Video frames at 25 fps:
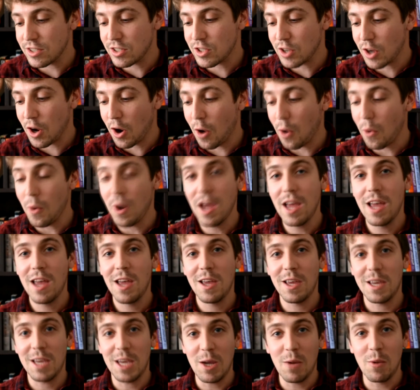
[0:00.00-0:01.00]
So
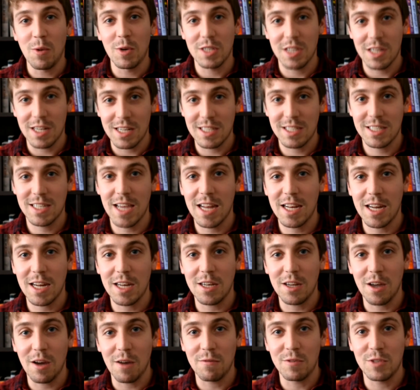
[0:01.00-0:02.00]
he was a
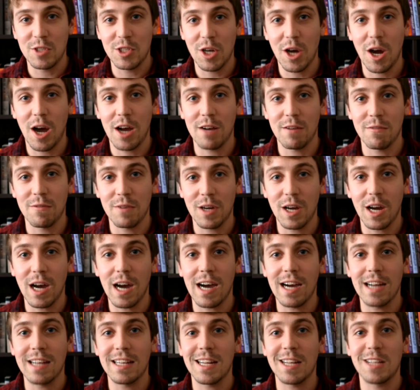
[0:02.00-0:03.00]
descendant of John of
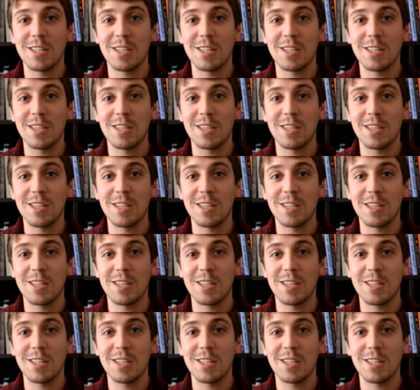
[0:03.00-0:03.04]
Gaunt,